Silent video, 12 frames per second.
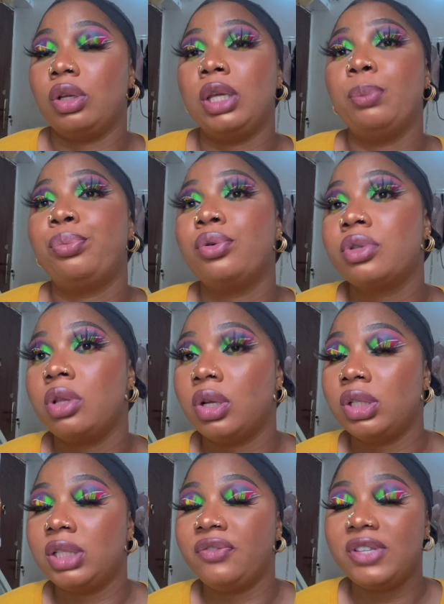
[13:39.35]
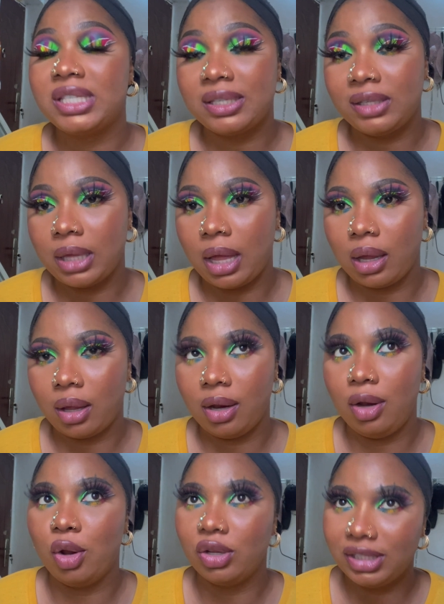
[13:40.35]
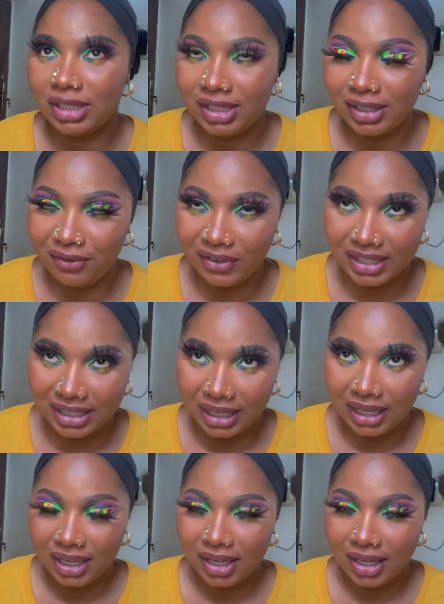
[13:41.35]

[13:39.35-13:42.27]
improve longevity longevity